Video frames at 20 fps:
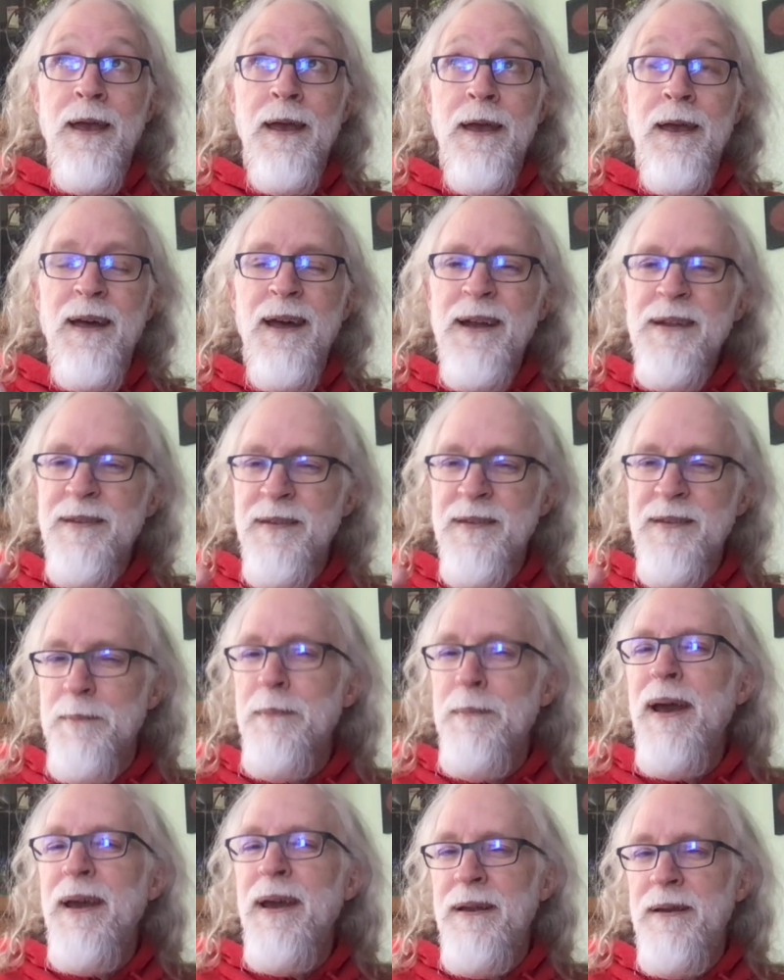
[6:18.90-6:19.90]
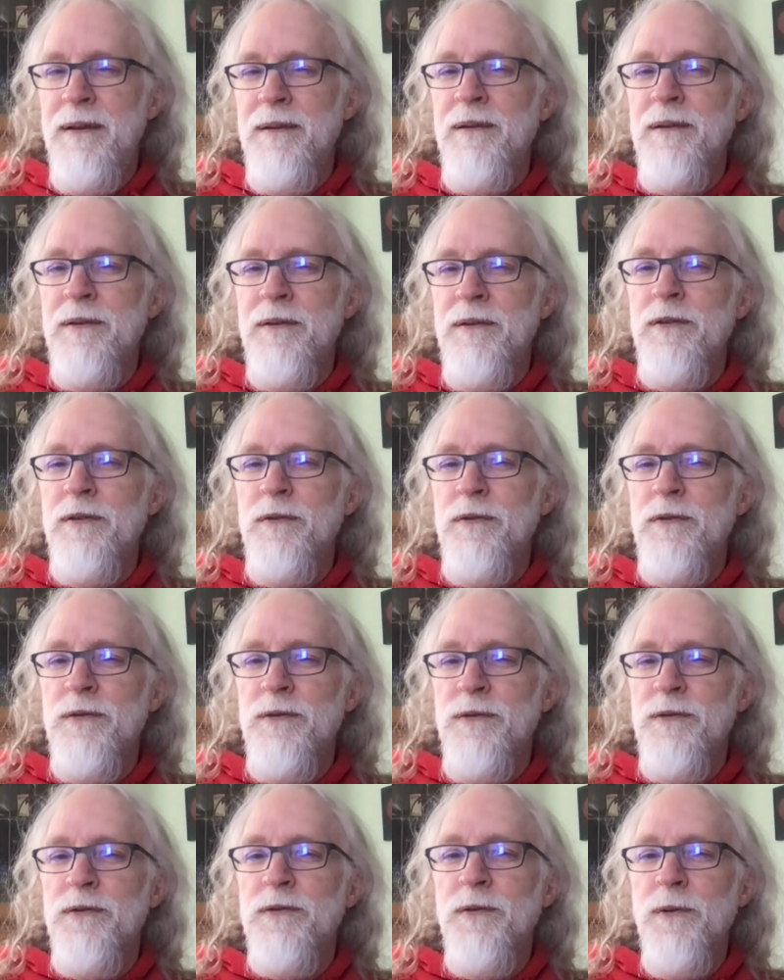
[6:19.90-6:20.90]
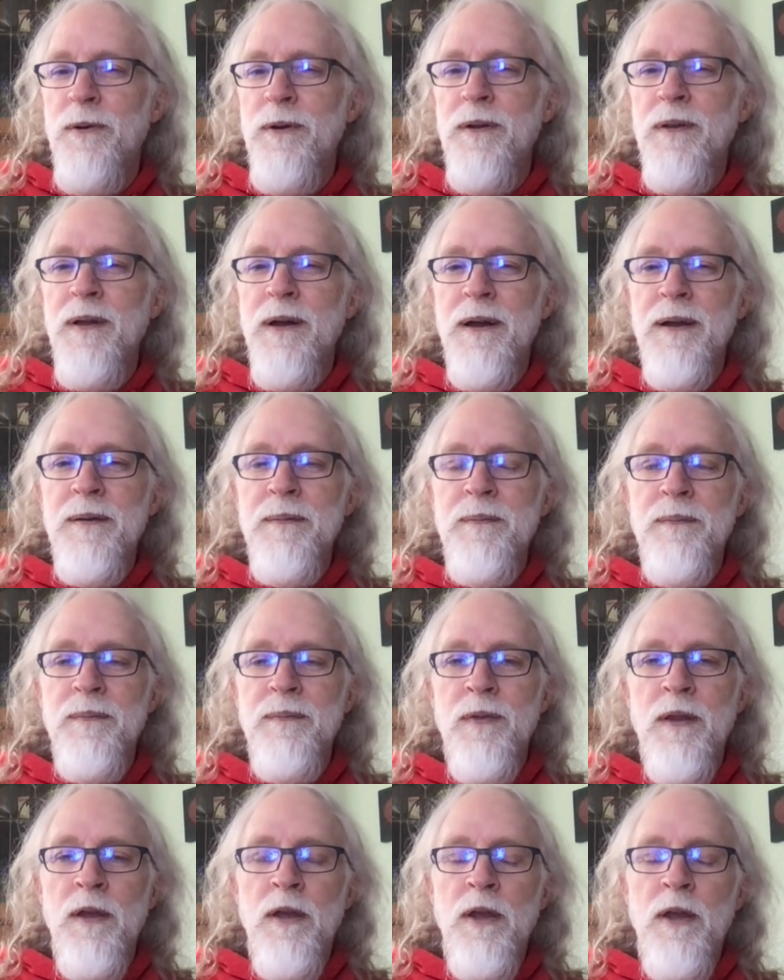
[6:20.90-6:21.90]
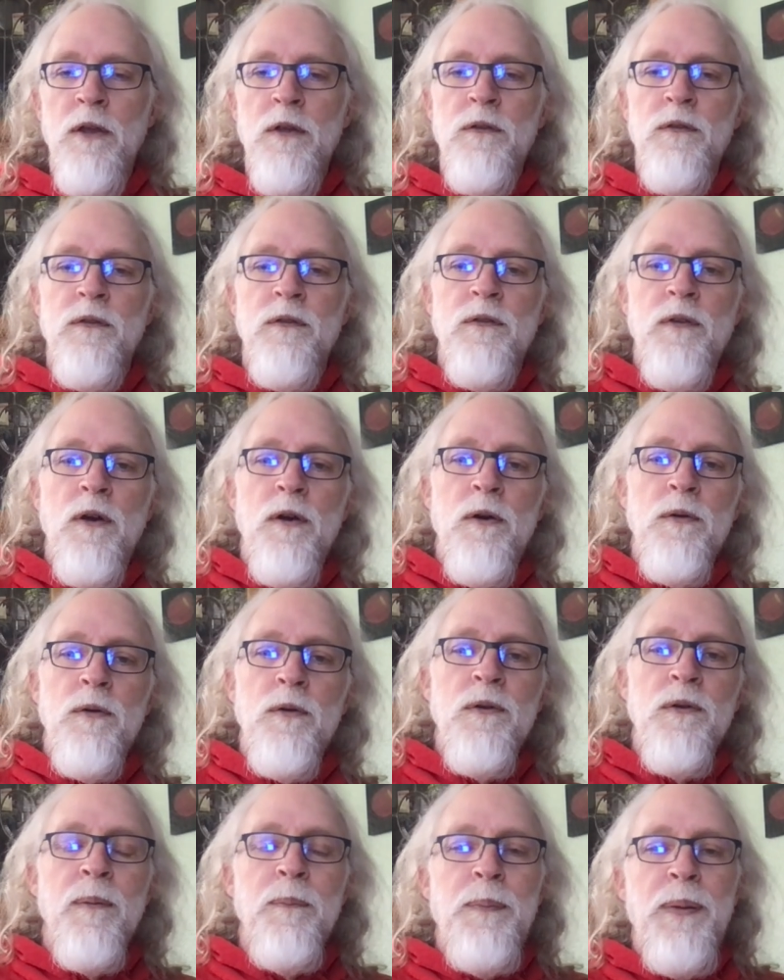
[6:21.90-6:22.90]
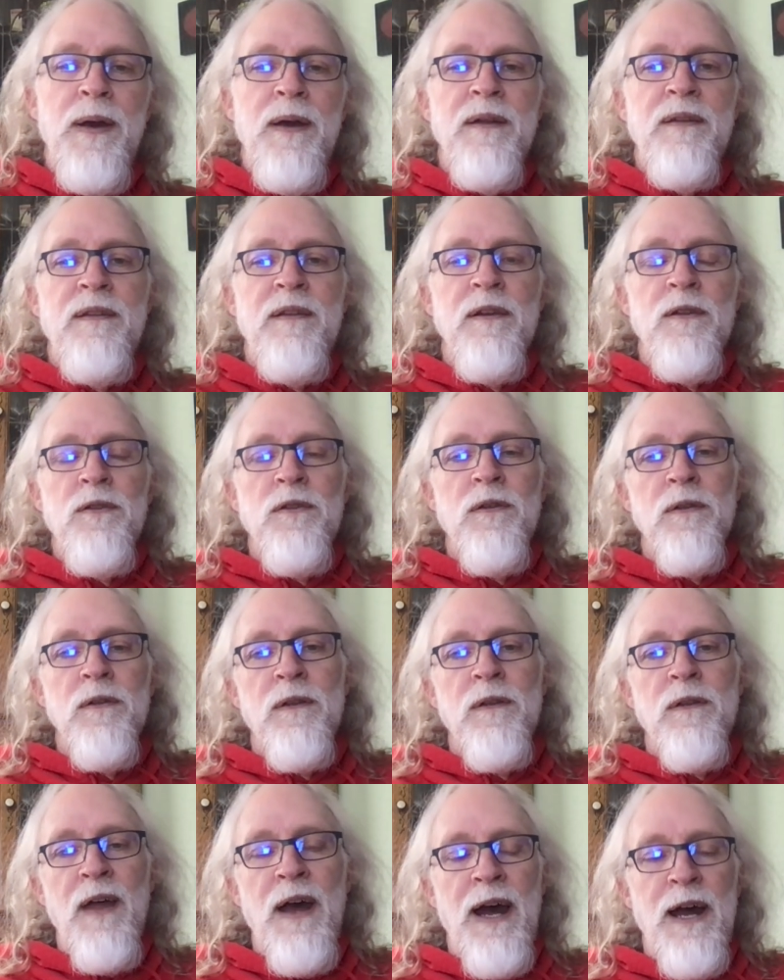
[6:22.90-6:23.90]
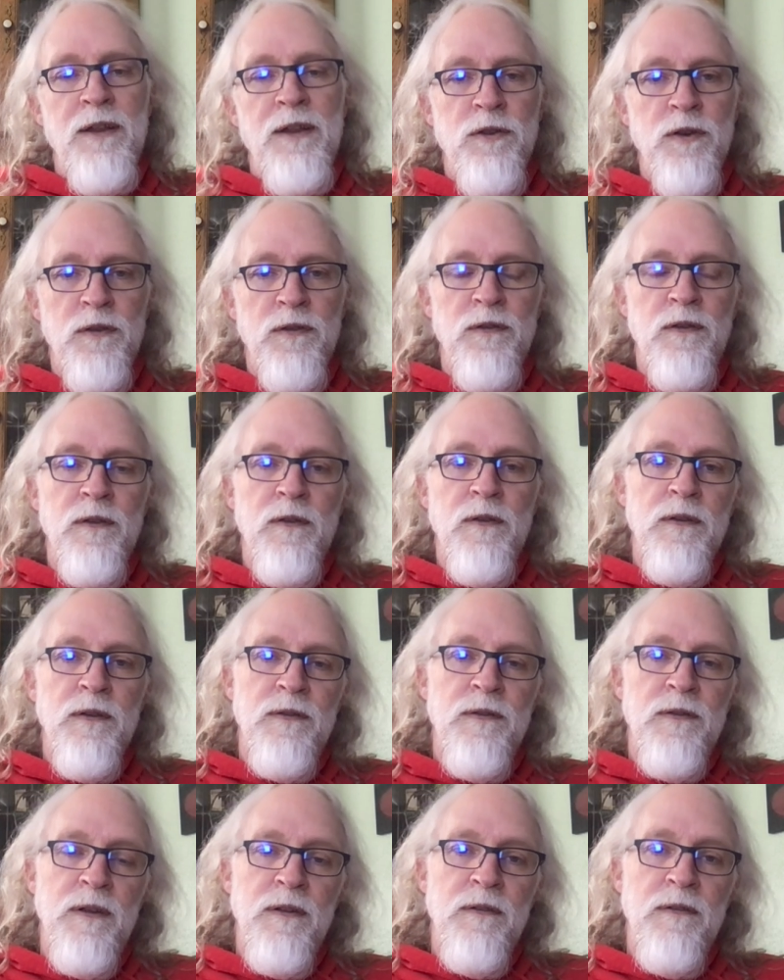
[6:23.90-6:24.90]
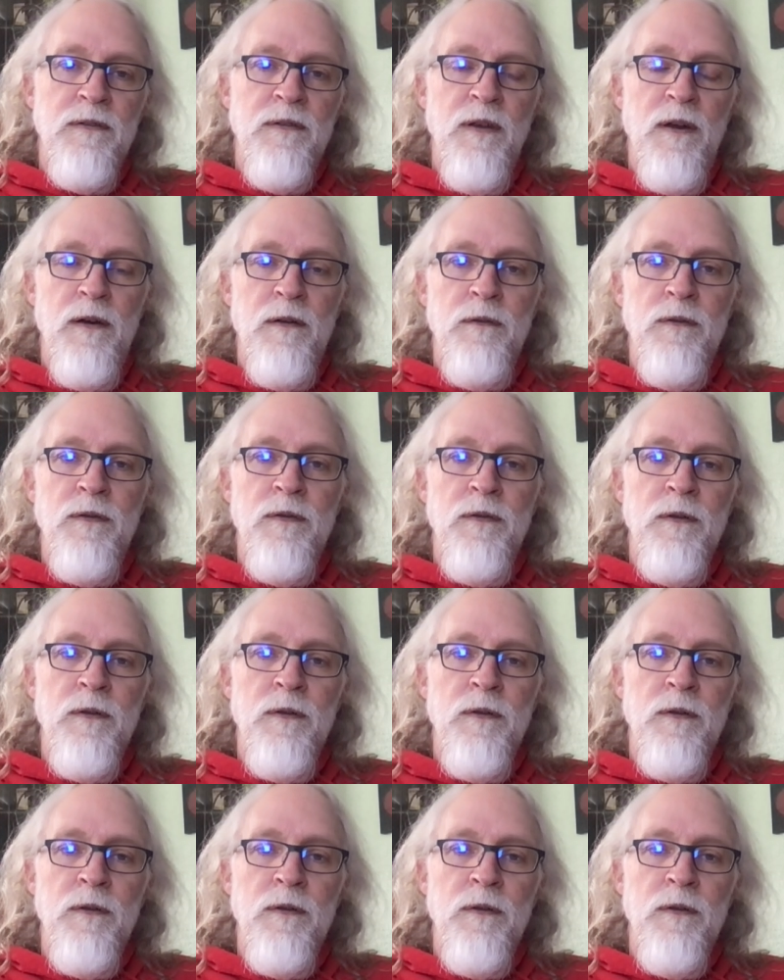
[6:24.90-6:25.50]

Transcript: That's the main storyline. So you can pay attention to that just in the sense of,